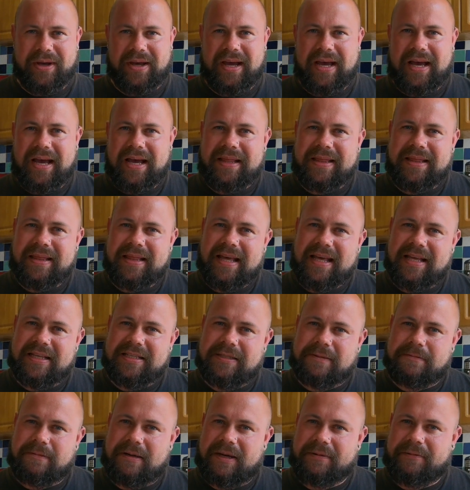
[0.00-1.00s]
And
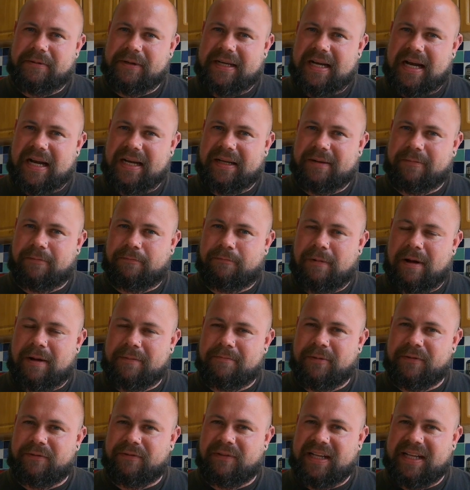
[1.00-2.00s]
that's where we kind of
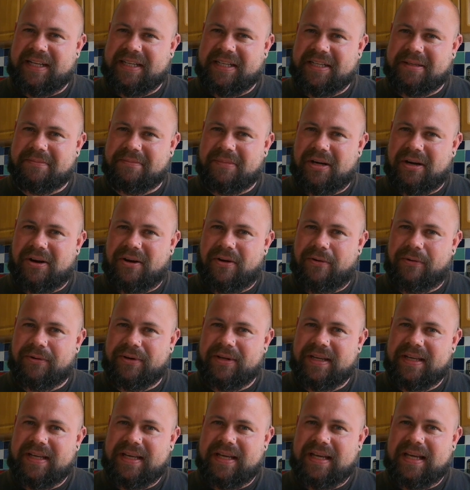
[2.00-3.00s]
went with linear
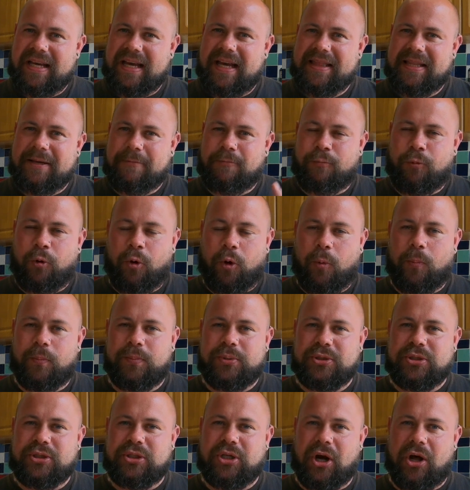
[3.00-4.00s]
mode, and the
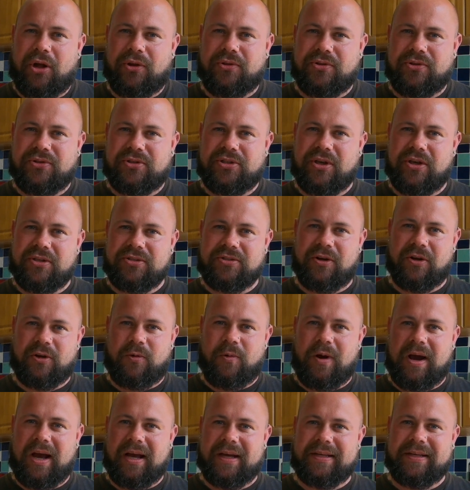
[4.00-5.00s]
warp's gone, so it's not
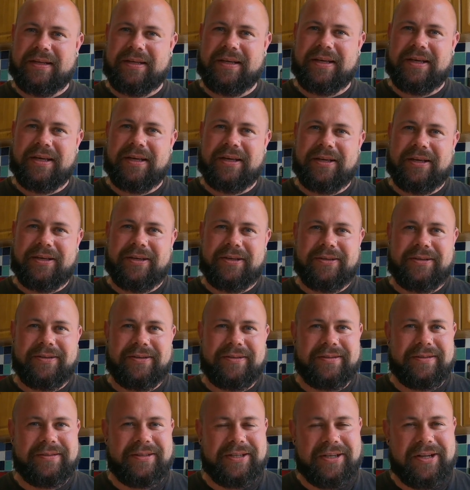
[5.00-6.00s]
quite,
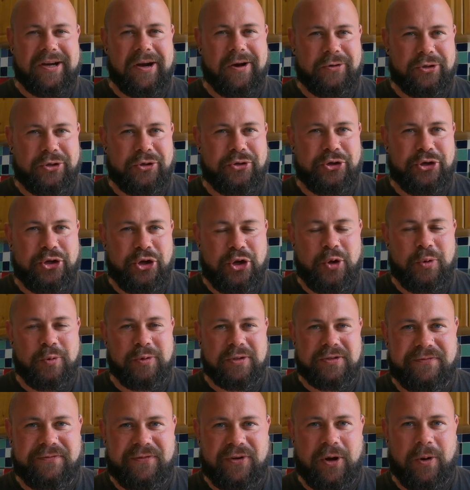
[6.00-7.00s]
you know, you knew
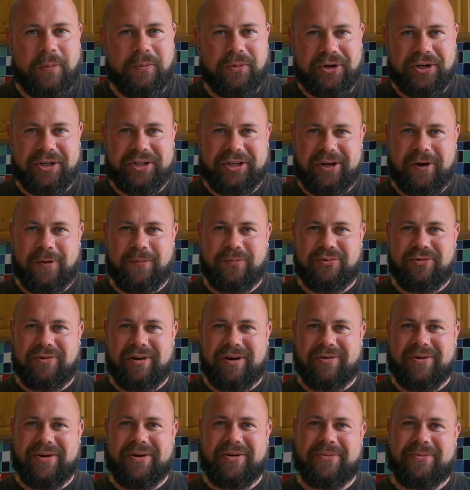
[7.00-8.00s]
filmed on a
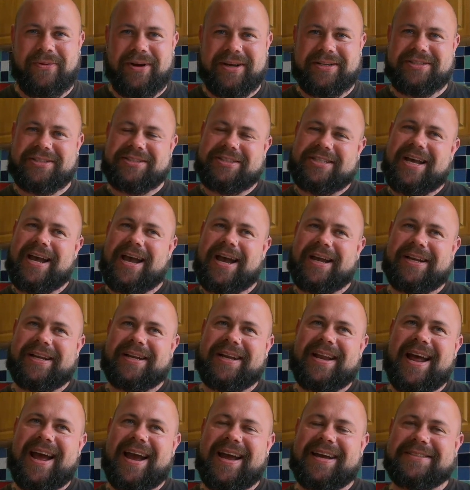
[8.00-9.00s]
GoPro, which is kind
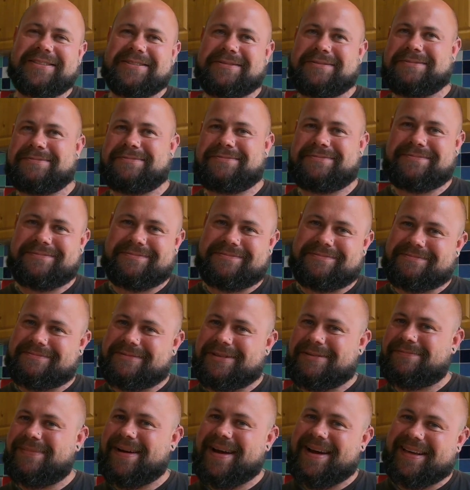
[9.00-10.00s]
of nice.
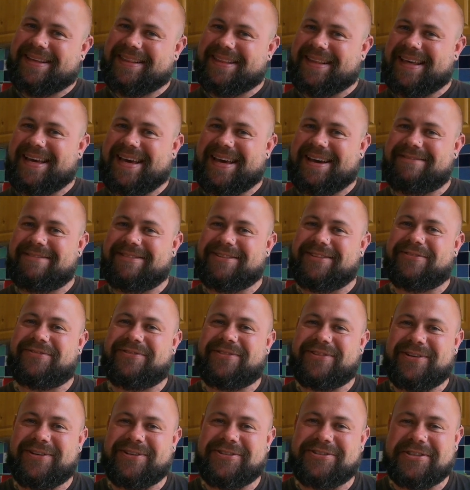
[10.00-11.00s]
We're back there with the
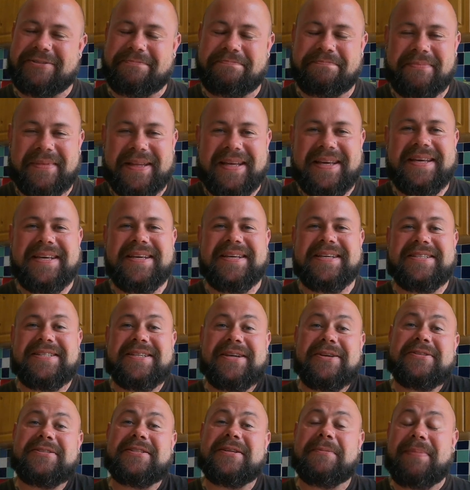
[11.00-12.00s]
Fusion.
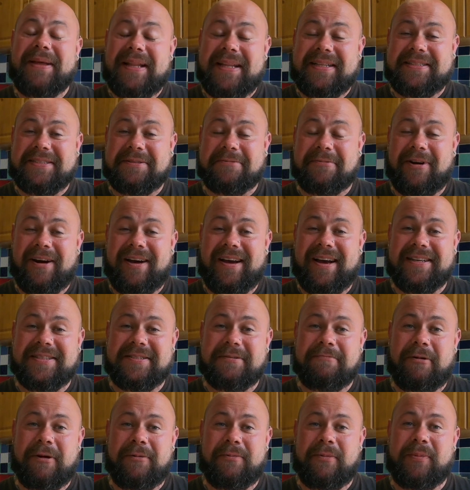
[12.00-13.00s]
So stability
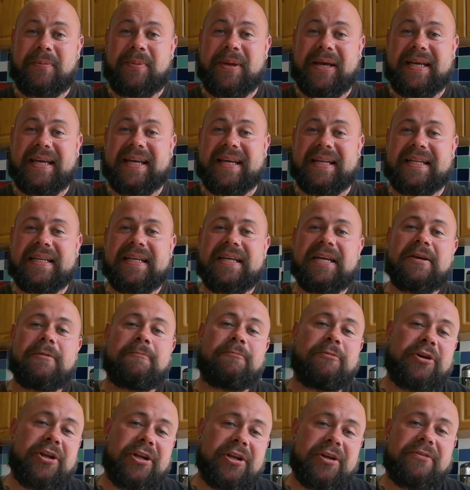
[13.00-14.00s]
wise, what we're picking,
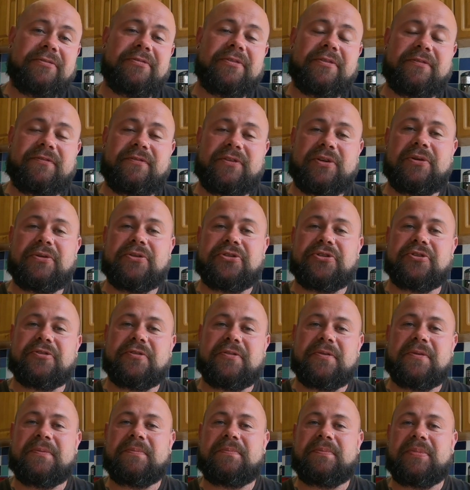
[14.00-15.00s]
we're going to go for the
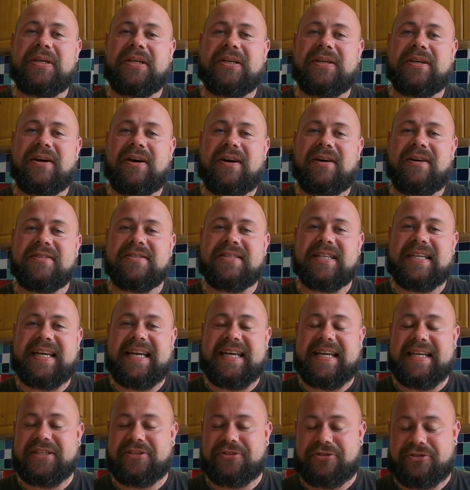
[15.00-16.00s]
Fusion because
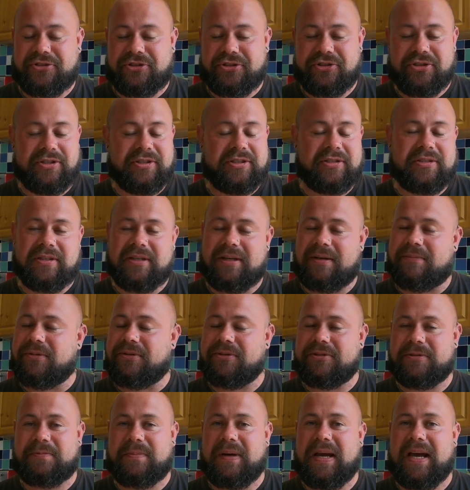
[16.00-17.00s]
it's just a
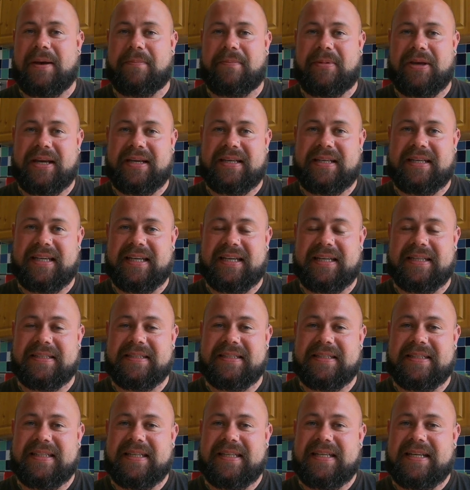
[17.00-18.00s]
much better bit of kit.